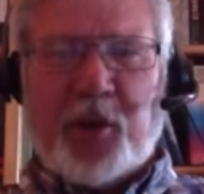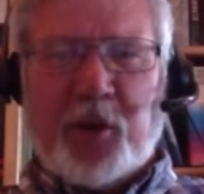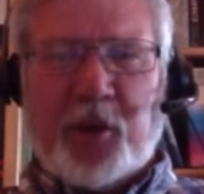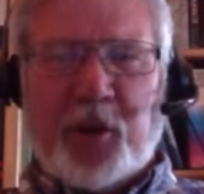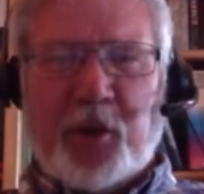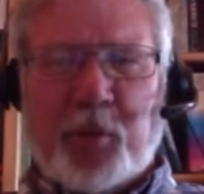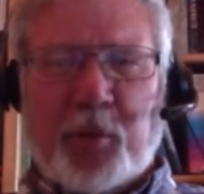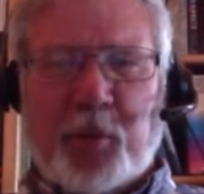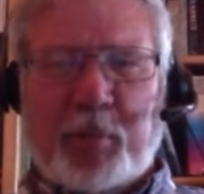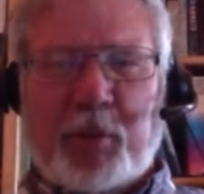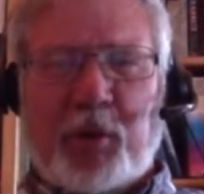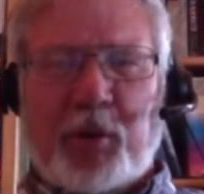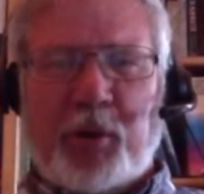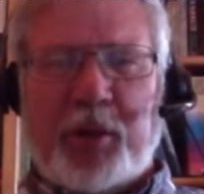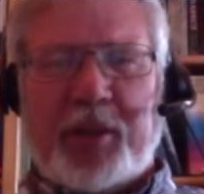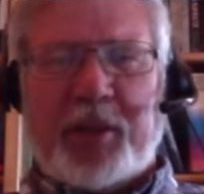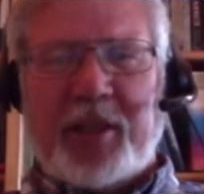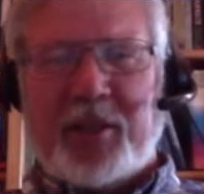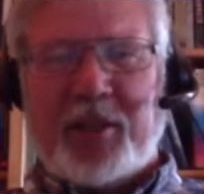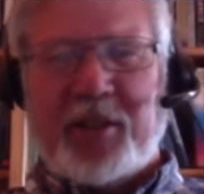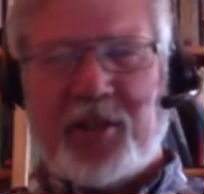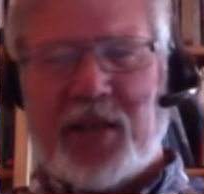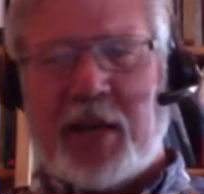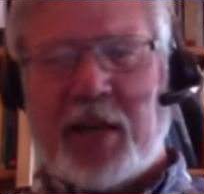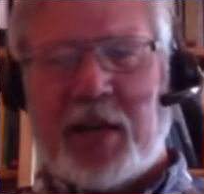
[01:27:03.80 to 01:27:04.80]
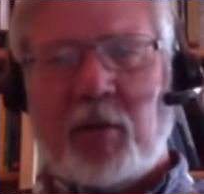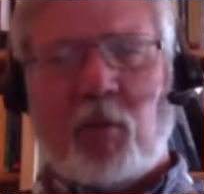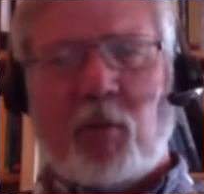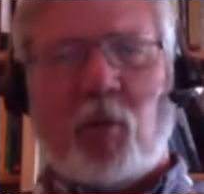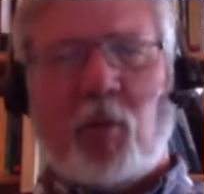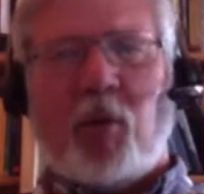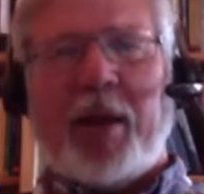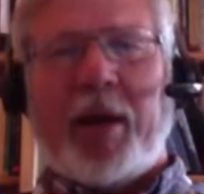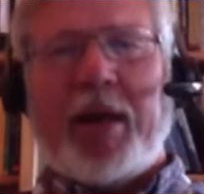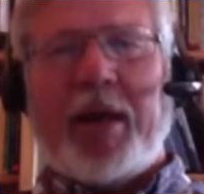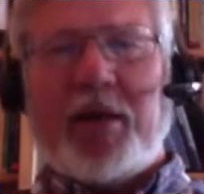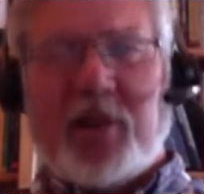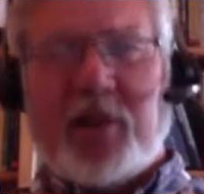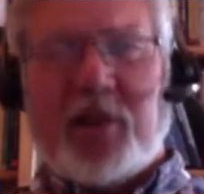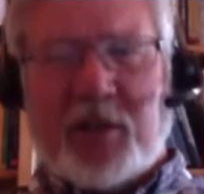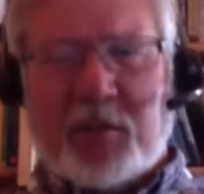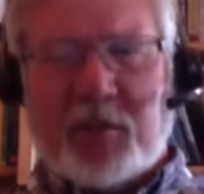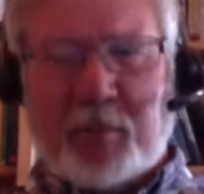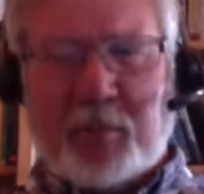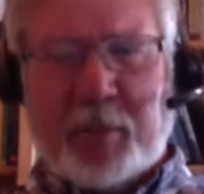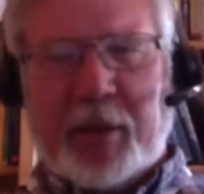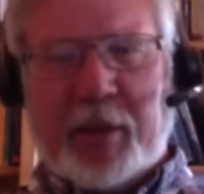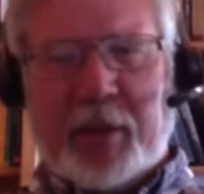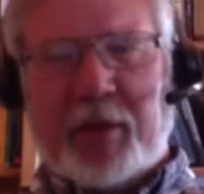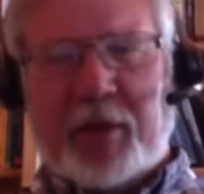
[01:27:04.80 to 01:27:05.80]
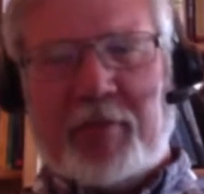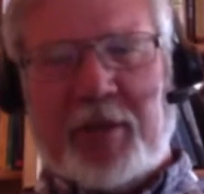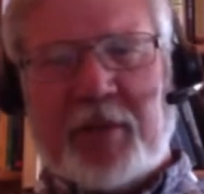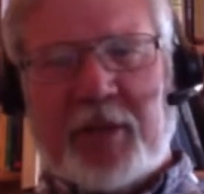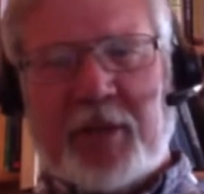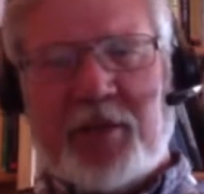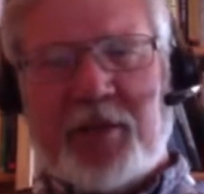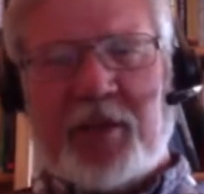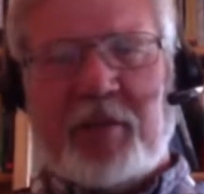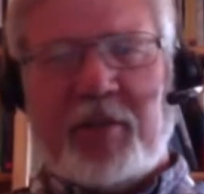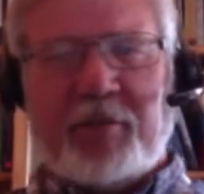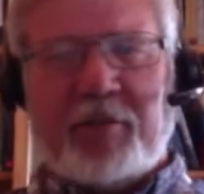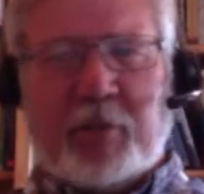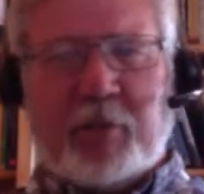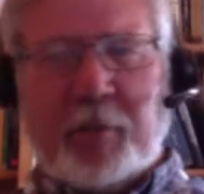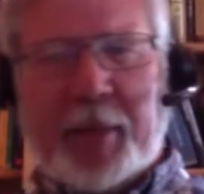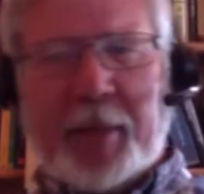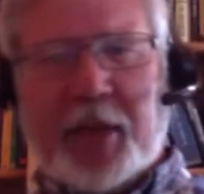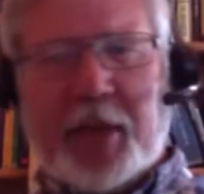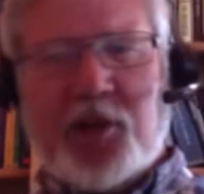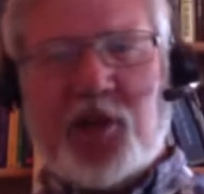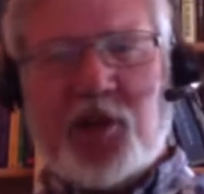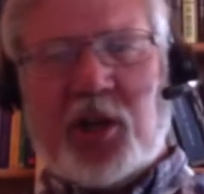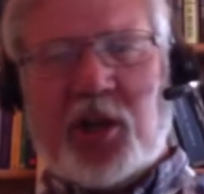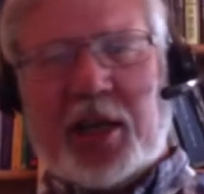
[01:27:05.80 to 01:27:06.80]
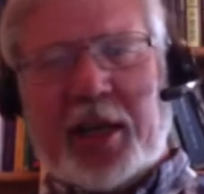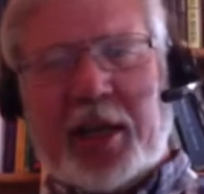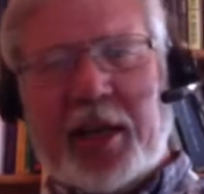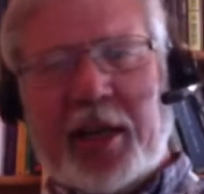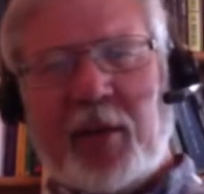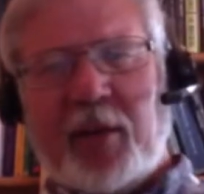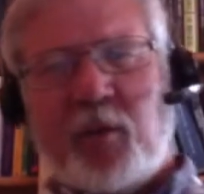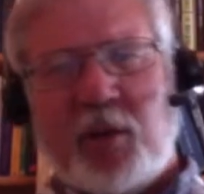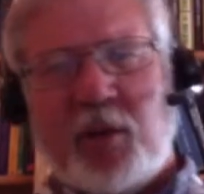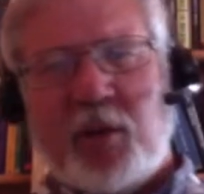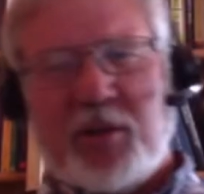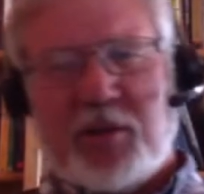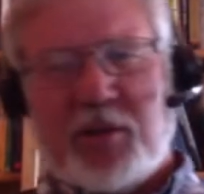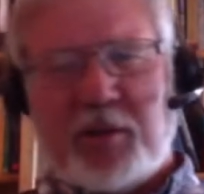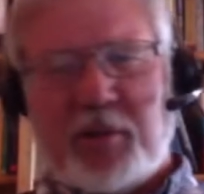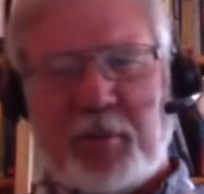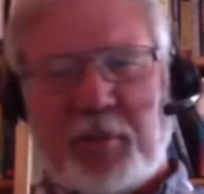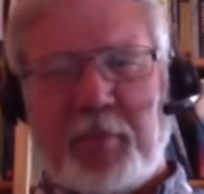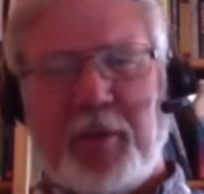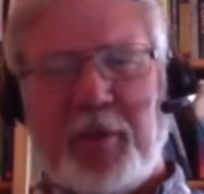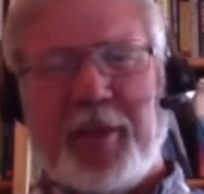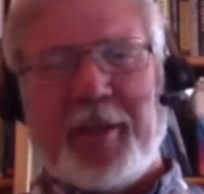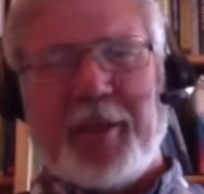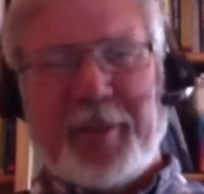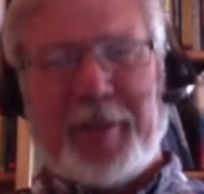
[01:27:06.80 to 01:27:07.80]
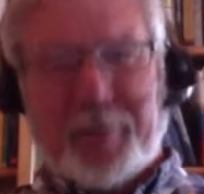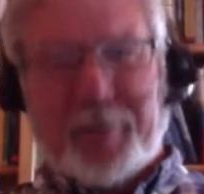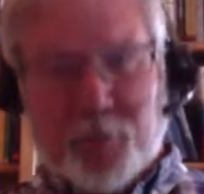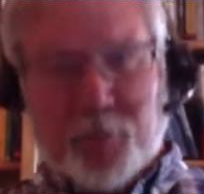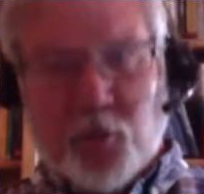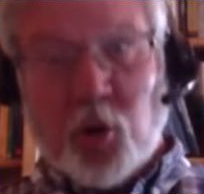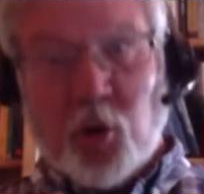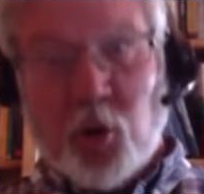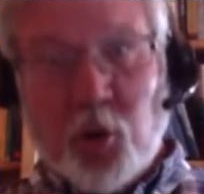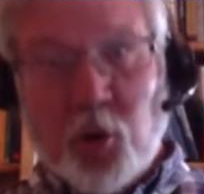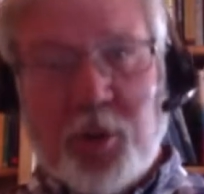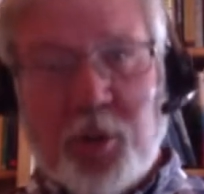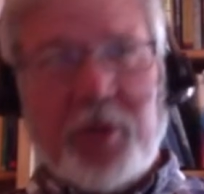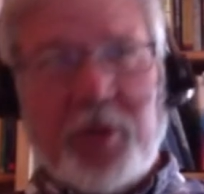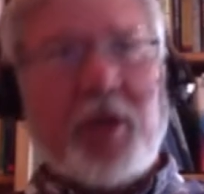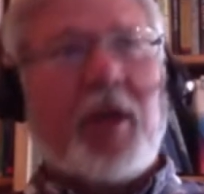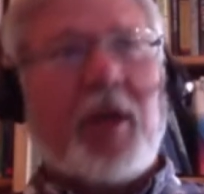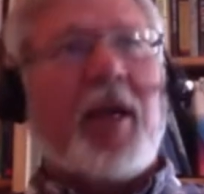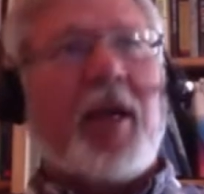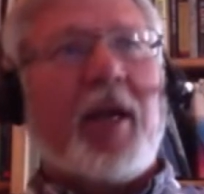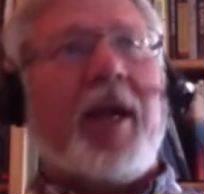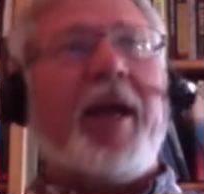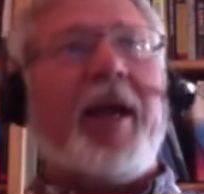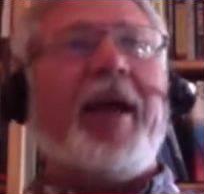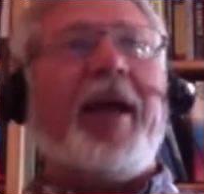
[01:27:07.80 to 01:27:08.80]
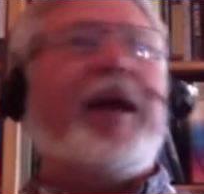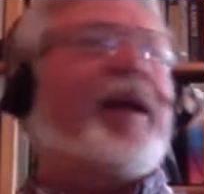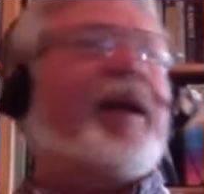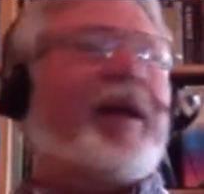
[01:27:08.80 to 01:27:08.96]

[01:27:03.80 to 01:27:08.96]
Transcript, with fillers: you put this outrageous bit of disinformation in with some truth, right.